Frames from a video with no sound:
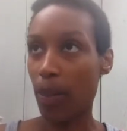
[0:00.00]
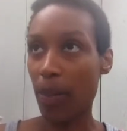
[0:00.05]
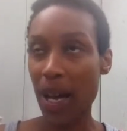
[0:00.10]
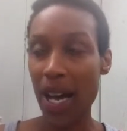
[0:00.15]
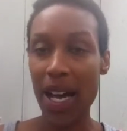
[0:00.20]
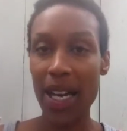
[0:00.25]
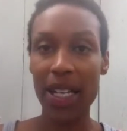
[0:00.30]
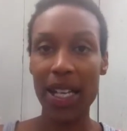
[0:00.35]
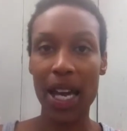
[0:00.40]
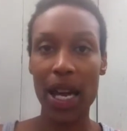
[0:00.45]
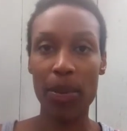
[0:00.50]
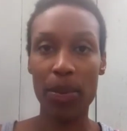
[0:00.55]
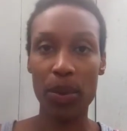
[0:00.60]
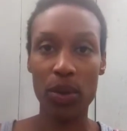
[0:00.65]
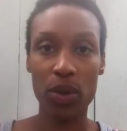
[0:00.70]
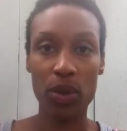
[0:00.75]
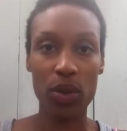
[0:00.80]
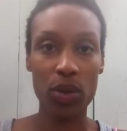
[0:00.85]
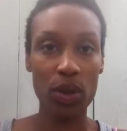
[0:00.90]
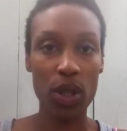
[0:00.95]

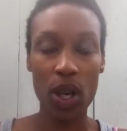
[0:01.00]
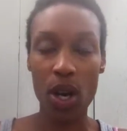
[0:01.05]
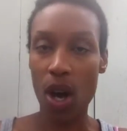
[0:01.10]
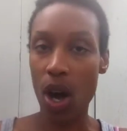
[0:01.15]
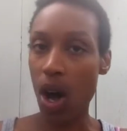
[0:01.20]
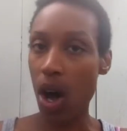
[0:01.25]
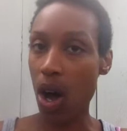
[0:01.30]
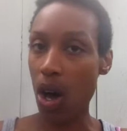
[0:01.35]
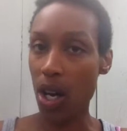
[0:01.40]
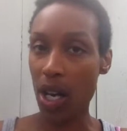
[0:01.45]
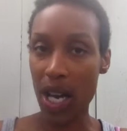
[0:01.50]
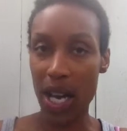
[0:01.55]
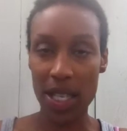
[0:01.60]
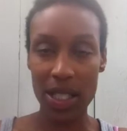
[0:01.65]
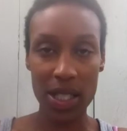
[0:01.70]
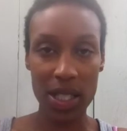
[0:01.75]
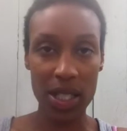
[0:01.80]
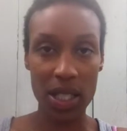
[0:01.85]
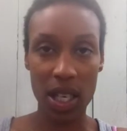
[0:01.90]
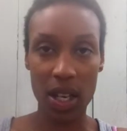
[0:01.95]
pineapple, all
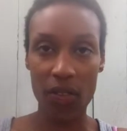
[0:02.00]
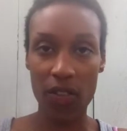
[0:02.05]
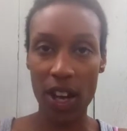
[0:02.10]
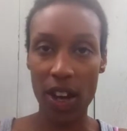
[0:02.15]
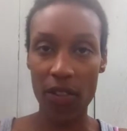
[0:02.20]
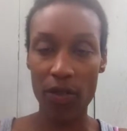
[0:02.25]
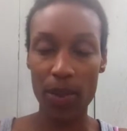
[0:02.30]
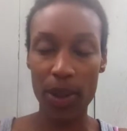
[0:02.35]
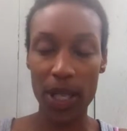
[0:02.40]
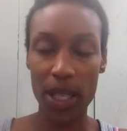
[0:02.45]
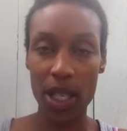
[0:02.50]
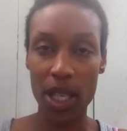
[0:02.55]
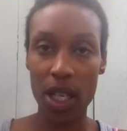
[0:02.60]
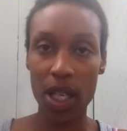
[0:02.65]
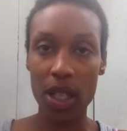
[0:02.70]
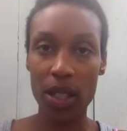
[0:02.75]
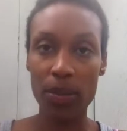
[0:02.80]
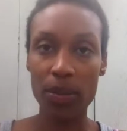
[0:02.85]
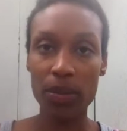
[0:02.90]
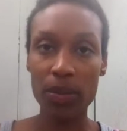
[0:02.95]
kinds of stuff. I've been
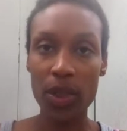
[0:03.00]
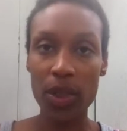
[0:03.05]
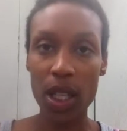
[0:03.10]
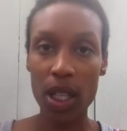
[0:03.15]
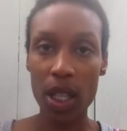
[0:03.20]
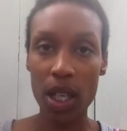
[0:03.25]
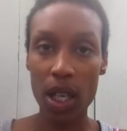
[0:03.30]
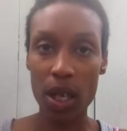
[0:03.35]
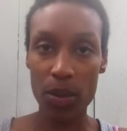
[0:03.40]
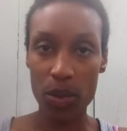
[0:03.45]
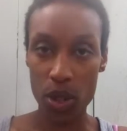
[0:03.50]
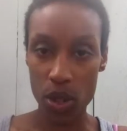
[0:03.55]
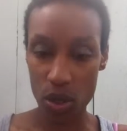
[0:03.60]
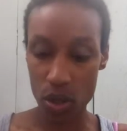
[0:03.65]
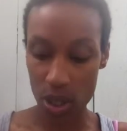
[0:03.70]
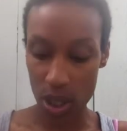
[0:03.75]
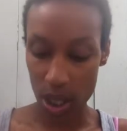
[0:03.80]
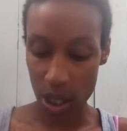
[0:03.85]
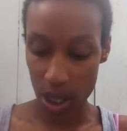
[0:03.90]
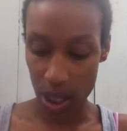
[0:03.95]

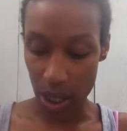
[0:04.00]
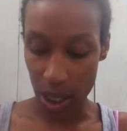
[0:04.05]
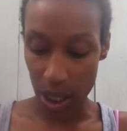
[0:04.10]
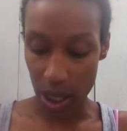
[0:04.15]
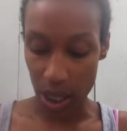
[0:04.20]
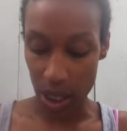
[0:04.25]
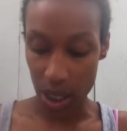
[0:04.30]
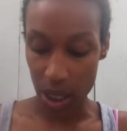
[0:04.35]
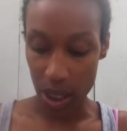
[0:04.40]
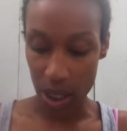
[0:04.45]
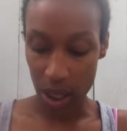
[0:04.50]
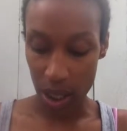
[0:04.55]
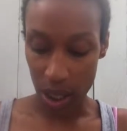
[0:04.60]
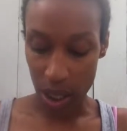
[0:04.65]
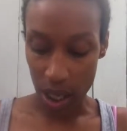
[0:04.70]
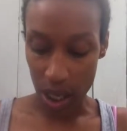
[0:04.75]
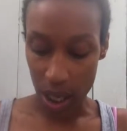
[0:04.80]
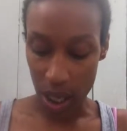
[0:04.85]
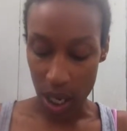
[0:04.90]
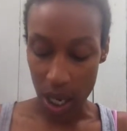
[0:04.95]
juicing and eating.
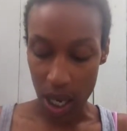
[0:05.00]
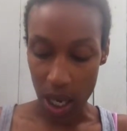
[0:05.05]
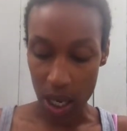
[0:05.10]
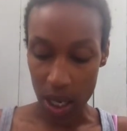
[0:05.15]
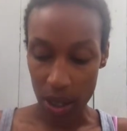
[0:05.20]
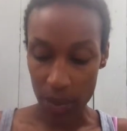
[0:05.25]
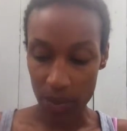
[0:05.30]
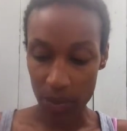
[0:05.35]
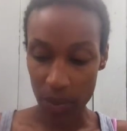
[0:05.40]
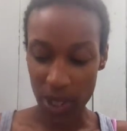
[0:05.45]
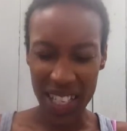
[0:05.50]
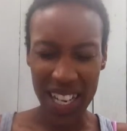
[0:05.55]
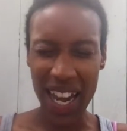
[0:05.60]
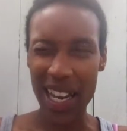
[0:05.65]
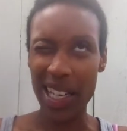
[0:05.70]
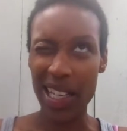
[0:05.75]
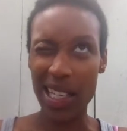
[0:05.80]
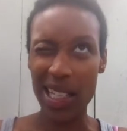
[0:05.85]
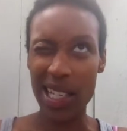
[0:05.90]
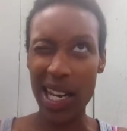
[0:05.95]

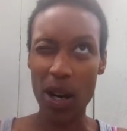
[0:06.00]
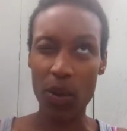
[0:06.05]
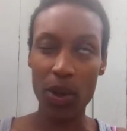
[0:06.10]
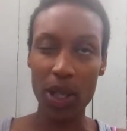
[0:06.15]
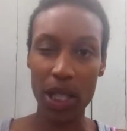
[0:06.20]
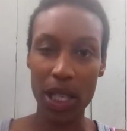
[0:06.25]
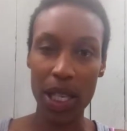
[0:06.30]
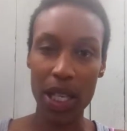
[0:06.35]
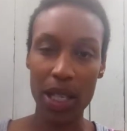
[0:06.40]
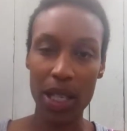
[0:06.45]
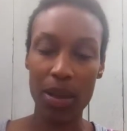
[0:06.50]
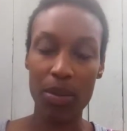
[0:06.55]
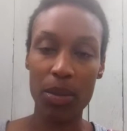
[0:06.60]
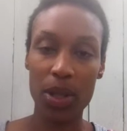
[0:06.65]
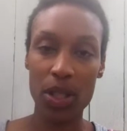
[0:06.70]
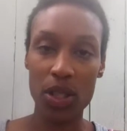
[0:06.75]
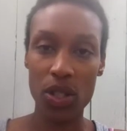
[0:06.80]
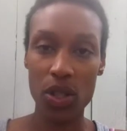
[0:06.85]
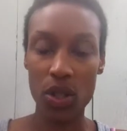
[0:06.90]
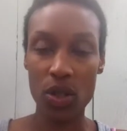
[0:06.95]
Not really eating,
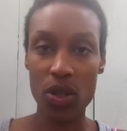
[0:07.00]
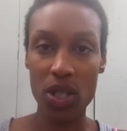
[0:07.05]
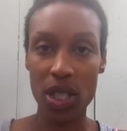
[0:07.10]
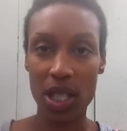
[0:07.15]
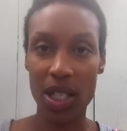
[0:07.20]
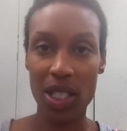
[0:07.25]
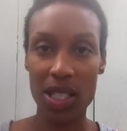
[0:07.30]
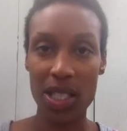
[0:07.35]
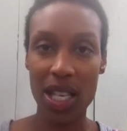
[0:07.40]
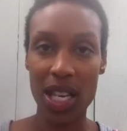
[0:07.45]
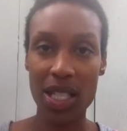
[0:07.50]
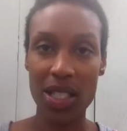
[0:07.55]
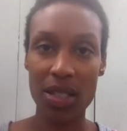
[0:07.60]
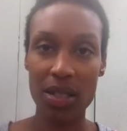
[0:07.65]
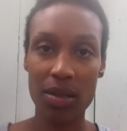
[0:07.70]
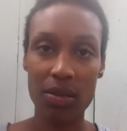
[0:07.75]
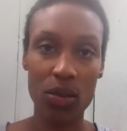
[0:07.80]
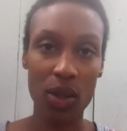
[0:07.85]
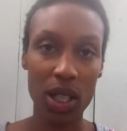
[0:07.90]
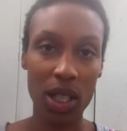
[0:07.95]
but juicing, because that's
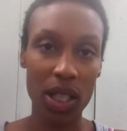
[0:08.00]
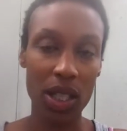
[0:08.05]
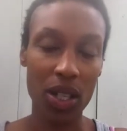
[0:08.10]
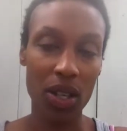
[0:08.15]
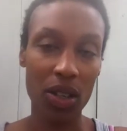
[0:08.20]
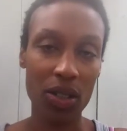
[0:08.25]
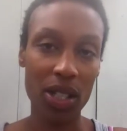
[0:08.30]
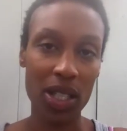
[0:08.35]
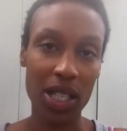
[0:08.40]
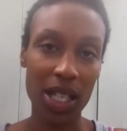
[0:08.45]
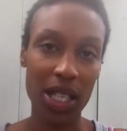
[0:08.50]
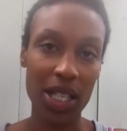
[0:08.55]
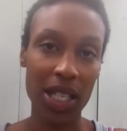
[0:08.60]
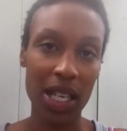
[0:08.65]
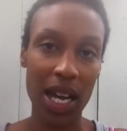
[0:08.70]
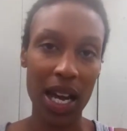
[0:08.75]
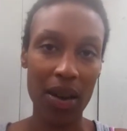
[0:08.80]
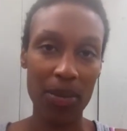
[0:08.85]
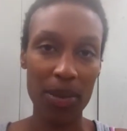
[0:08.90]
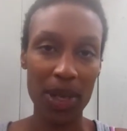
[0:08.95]
really the only thing
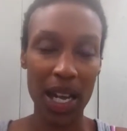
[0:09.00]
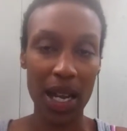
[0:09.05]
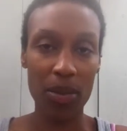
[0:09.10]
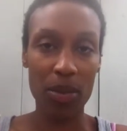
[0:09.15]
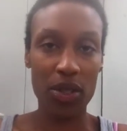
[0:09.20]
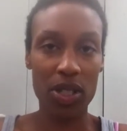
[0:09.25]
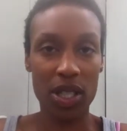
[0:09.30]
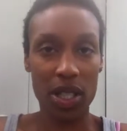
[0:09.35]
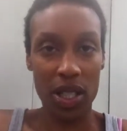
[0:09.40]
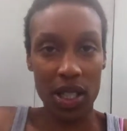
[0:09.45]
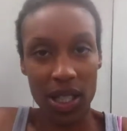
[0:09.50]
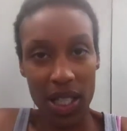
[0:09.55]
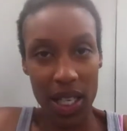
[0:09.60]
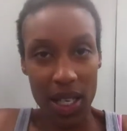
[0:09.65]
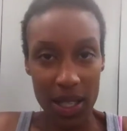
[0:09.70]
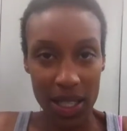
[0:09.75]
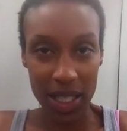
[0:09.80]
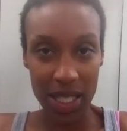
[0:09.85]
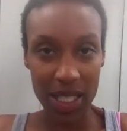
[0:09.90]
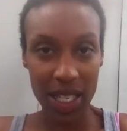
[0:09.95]
that I've been able to
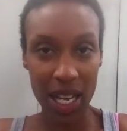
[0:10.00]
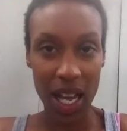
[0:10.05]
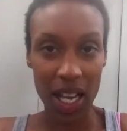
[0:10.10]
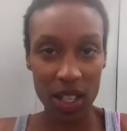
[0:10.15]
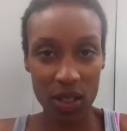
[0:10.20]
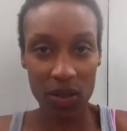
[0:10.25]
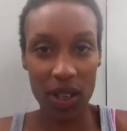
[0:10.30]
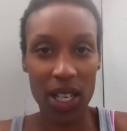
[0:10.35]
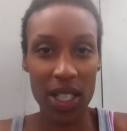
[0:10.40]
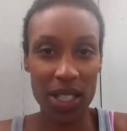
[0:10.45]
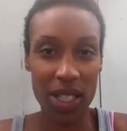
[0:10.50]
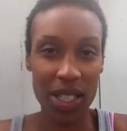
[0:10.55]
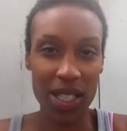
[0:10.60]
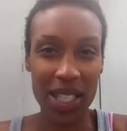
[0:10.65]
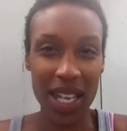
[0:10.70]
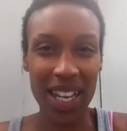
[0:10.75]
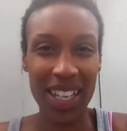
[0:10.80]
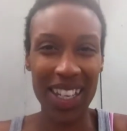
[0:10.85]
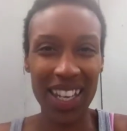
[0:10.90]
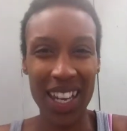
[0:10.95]
kind of tolerate
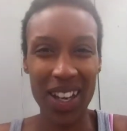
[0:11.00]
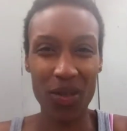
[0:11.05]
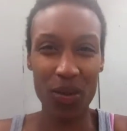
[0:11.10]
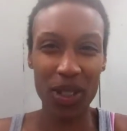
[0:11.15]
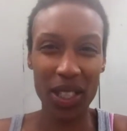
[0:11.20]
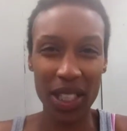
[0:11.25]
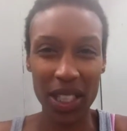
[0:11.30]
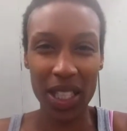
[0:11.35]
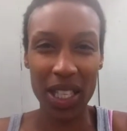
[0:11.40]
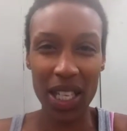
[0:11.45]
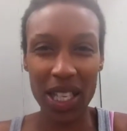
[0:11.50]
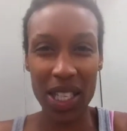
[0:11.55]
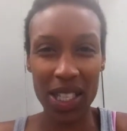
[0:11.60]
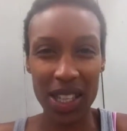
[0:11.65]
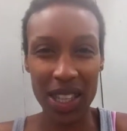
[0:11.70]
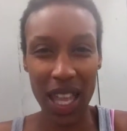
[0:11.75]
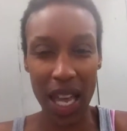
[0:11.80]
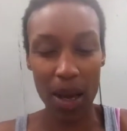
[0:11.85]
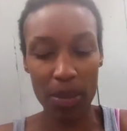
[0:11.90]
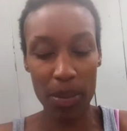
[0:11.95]
since I can't really
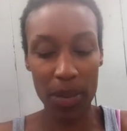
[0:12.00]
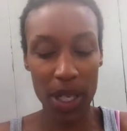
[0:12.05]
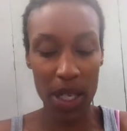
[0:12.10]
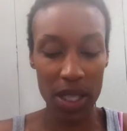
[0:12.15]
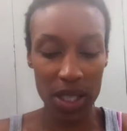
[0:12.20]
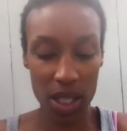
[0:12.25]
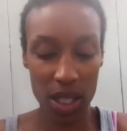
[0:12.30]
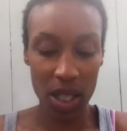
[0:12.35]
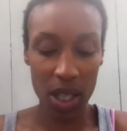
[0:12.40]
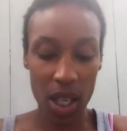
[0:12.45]
eat that much.